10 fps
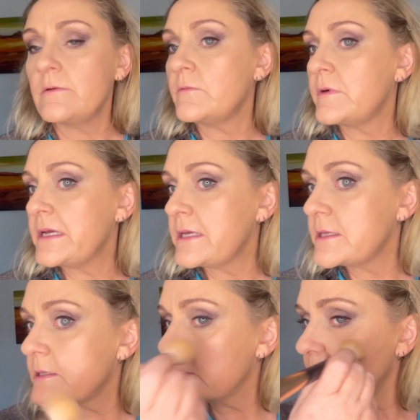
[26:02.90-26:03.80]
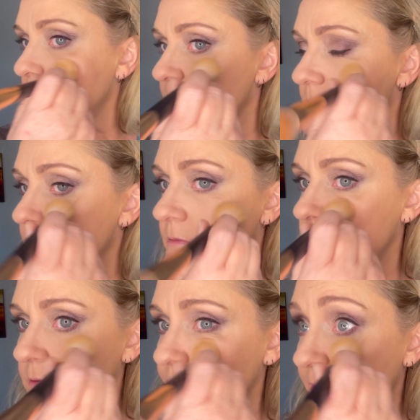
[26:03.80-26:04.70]
it wears and
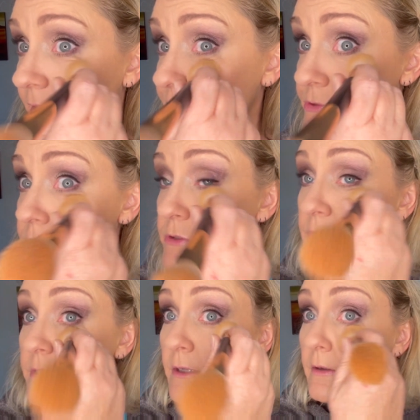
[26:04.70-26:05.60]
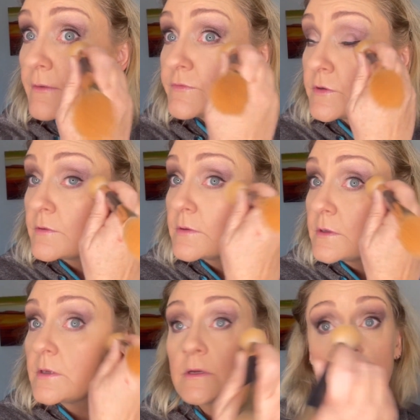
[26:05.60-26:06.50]
all of that too, so I have to
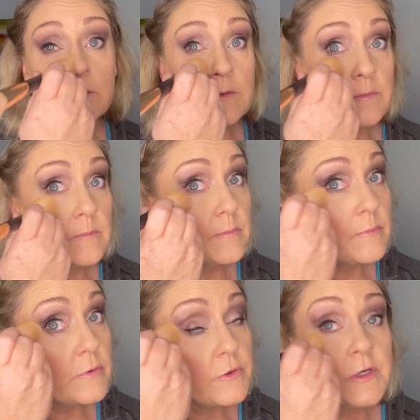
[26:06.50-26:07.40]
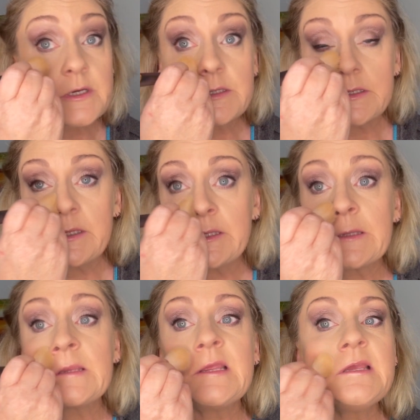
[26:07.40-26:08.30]
put it
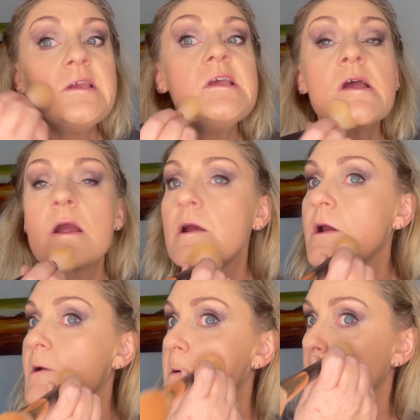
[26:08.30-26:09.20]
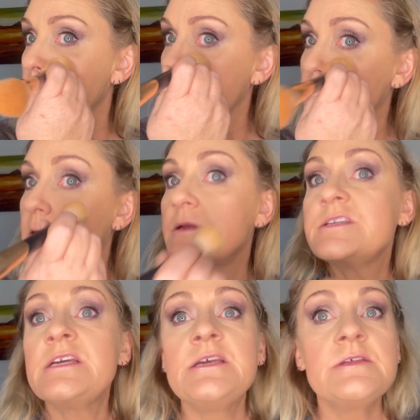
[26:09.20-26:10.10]
in the
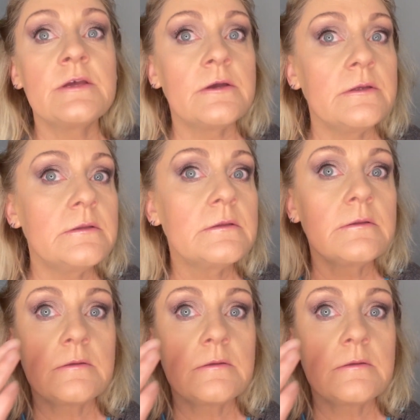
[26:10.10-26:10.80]
T-zone.